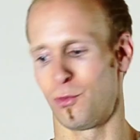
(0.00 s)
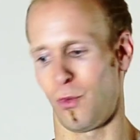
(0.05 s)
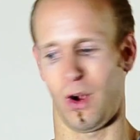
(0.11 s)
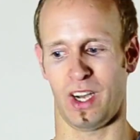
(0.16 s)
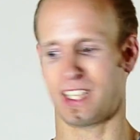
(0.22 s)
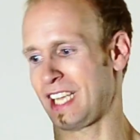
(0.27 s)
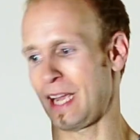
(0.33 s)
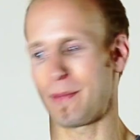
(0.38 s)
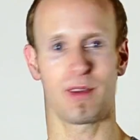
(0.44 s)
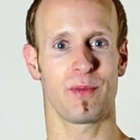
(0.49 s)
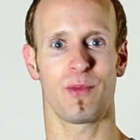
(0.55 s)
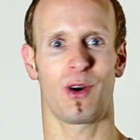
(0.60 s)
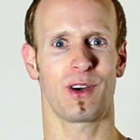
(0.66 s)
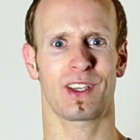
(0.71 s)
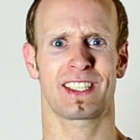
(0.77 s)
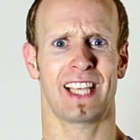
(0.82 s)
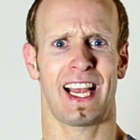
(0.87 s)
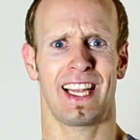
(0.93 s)
what can be
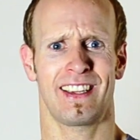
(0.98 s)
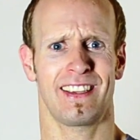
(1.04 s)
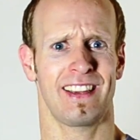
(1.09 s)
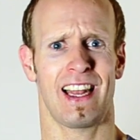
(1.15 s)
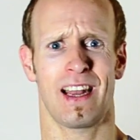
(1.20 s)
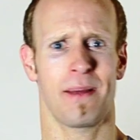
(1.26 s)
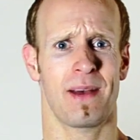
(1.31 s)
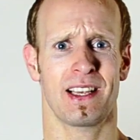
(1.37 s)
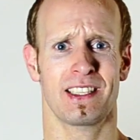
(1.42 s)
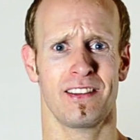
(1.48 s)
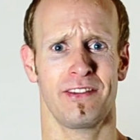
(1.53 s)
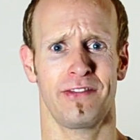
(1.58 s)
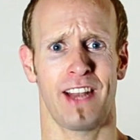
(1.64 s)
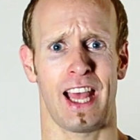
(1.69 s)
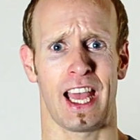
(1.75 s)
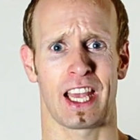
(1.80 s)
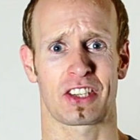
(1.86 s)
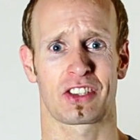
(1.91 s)
more exciting than a muzzle
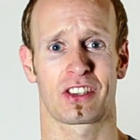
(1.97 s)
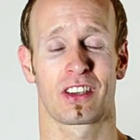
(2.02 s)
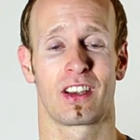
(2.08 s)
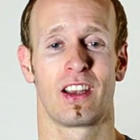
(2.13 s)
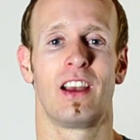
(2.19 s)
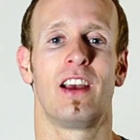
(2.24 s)
flash?